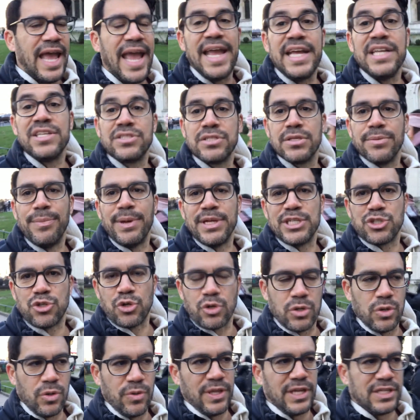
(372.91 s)

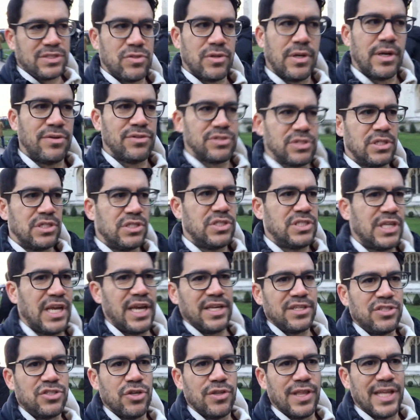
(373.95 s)
asymmetrical, that's what I was gonna
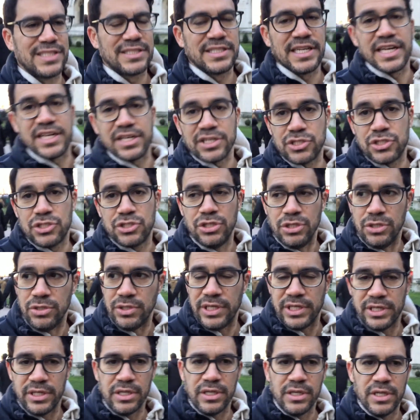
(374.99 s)
say. So that's like a
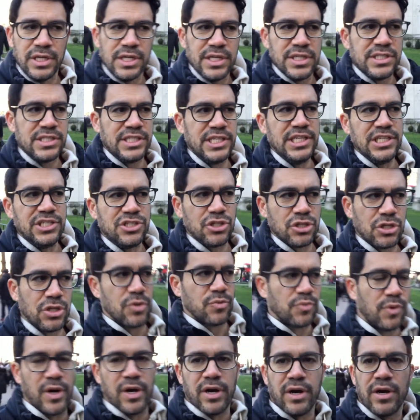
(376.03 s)

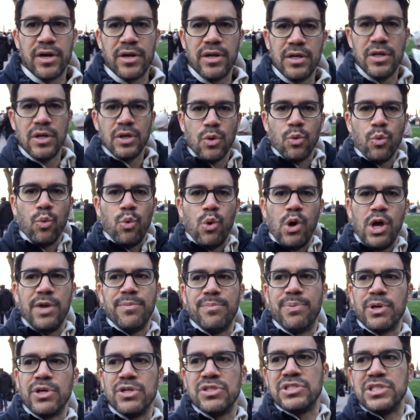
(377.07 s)
student-teacher where
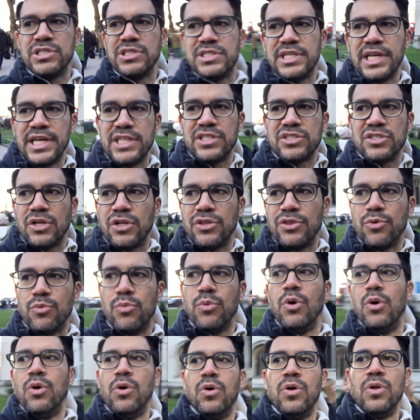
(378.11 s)
one person takes on the
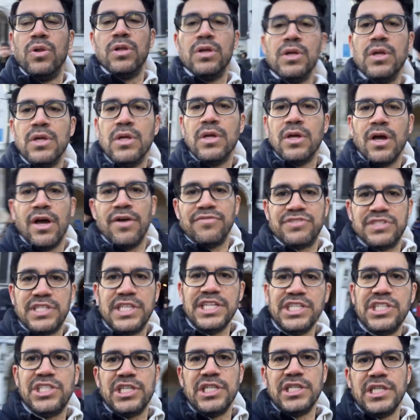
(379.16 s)
role of
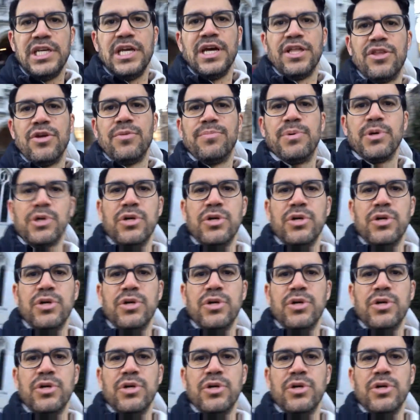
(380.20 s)
teaching the other